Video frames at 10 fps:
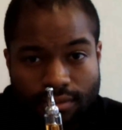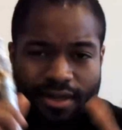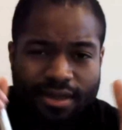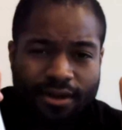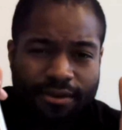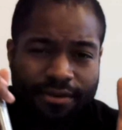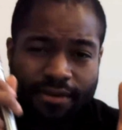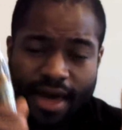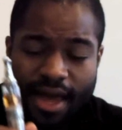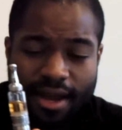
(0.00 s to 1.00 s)
So I think with
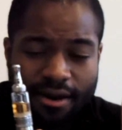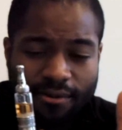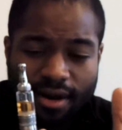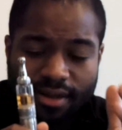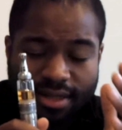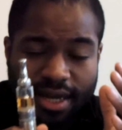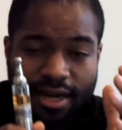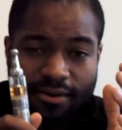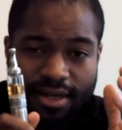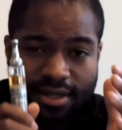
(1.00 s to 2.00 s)
that, one of the
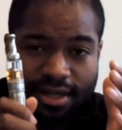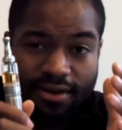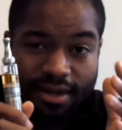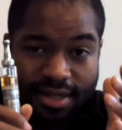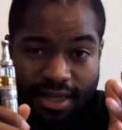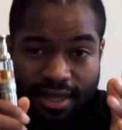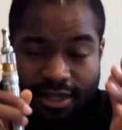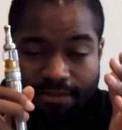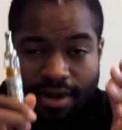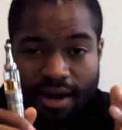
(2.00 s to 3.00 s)
takeaways here is that the
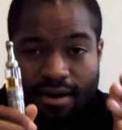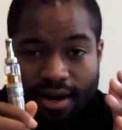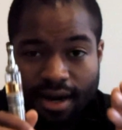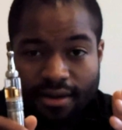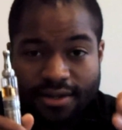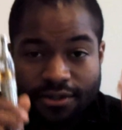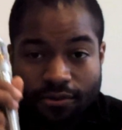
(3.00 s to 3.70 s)
Aspire Nautilus